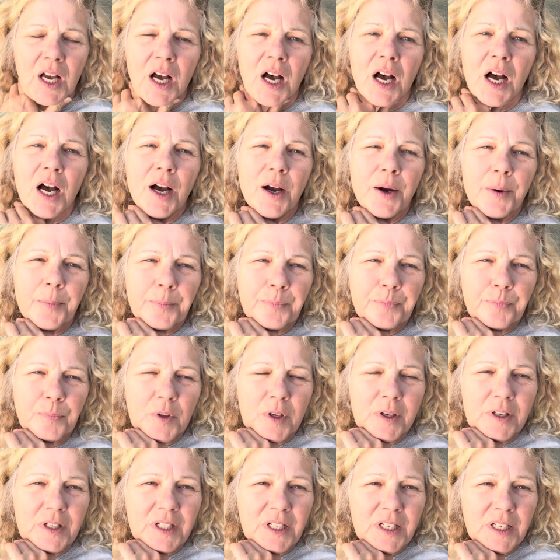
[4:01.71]
I'm
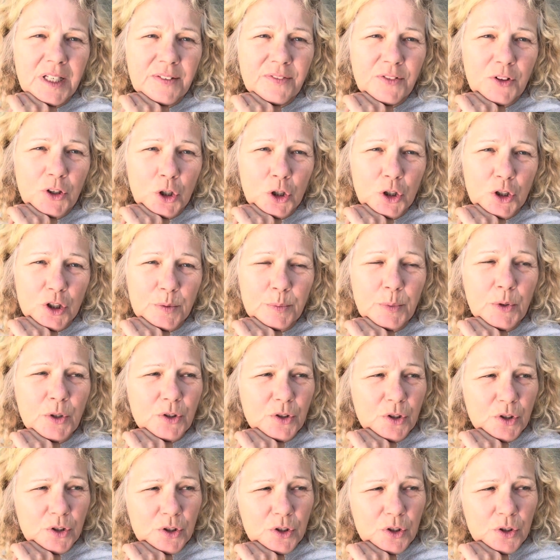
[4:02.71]
going to leave the
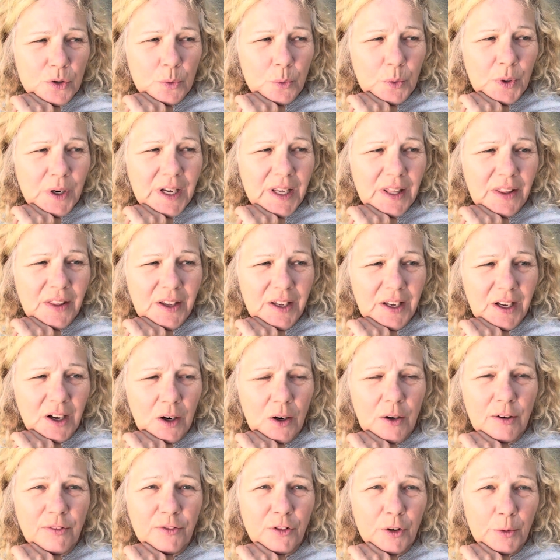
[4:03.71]
cosmos where they
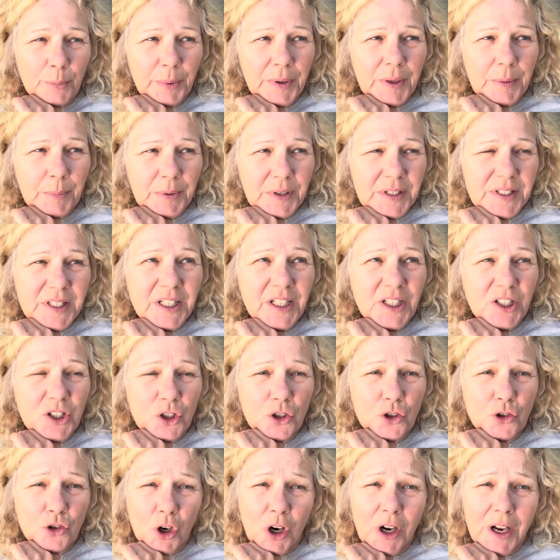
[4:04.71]
are for a bit because they need to
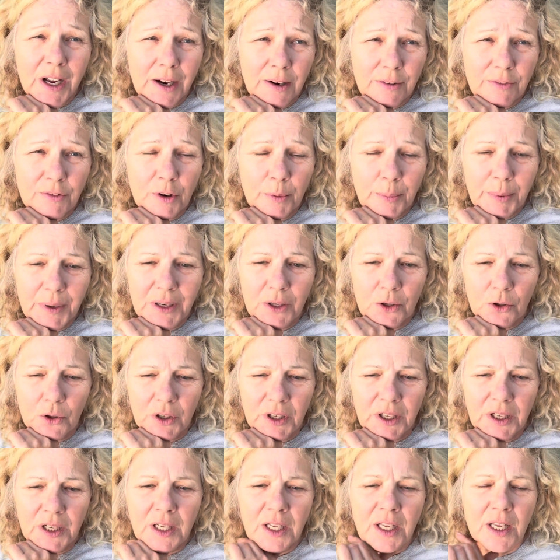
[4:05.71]
dry out for a bit
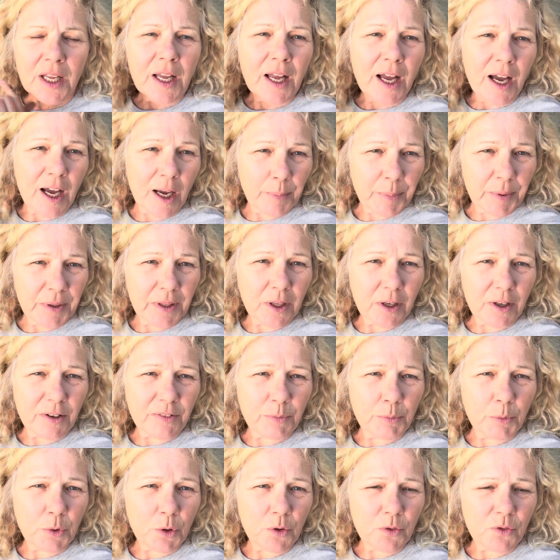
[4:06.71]
longer. Happy that I've
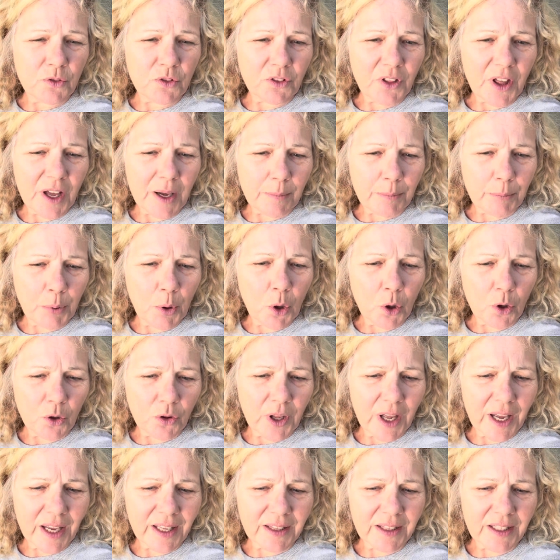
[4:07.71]
moved that pot that
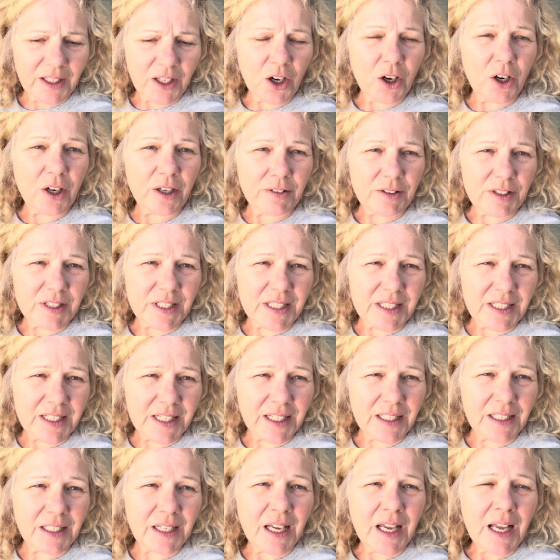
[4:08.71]
had the irises
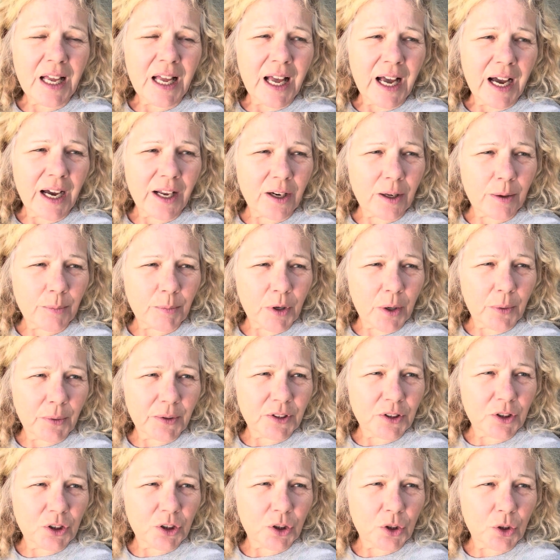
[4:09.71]
in, and I'm
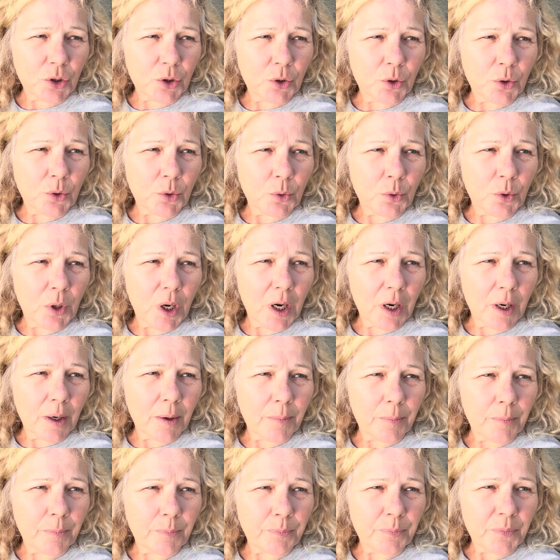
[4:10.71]
going to
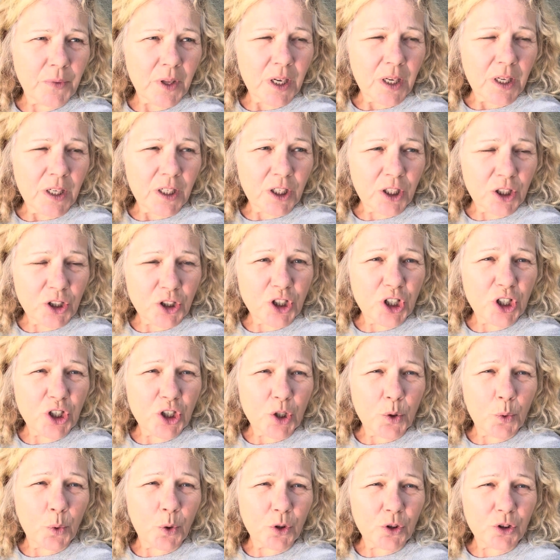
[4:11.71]

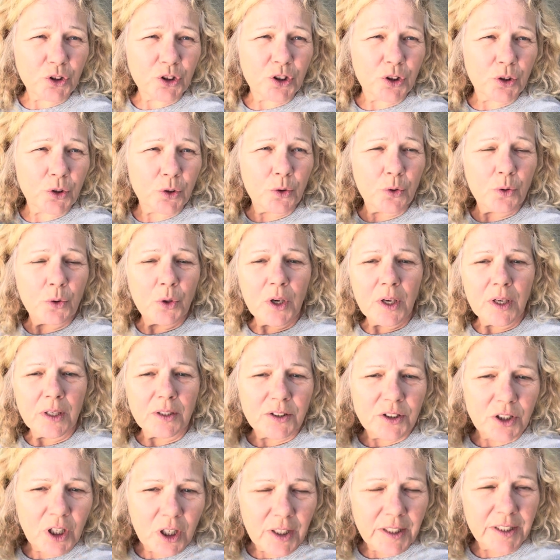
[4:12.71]
continue on to
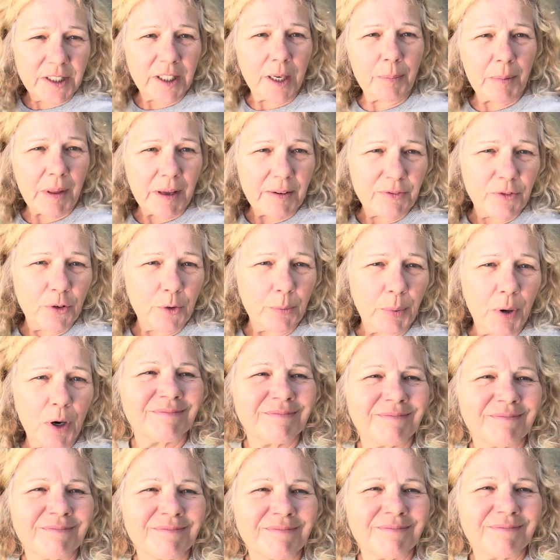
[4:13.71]
tidy up that footpath.
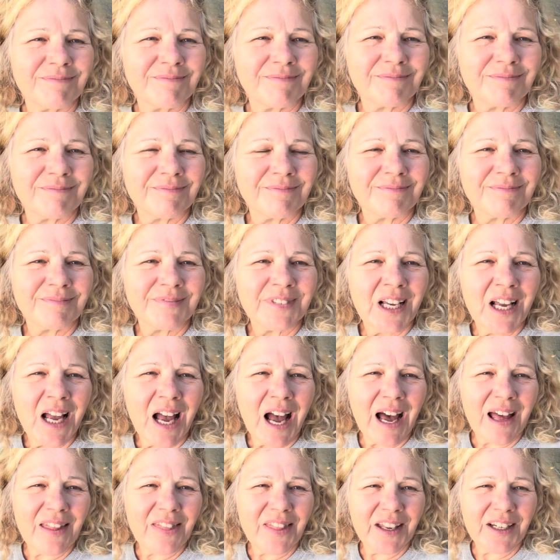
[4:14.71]

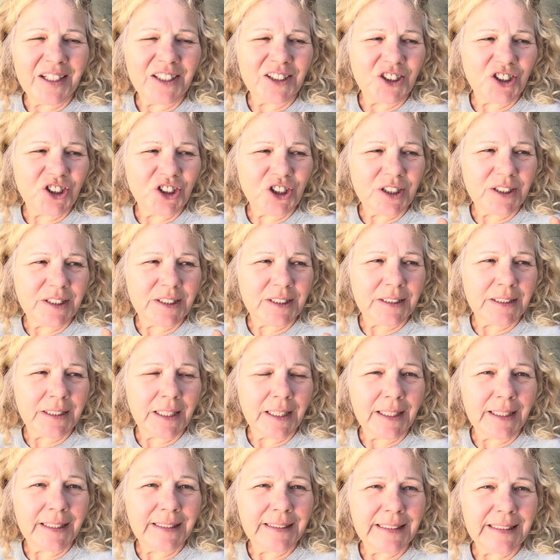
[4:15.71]
And then it's just
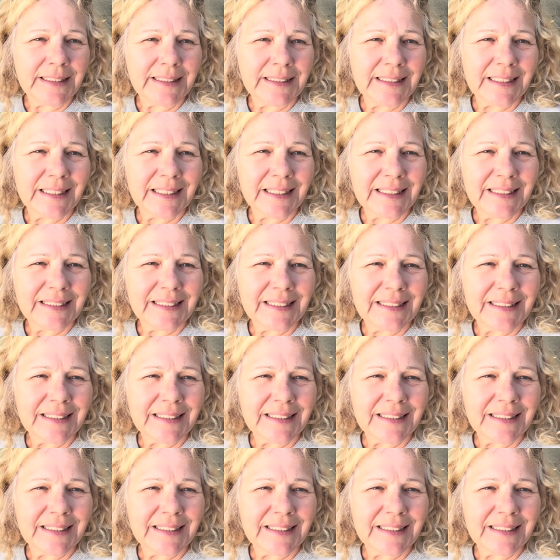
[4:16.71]
tidy, tidy,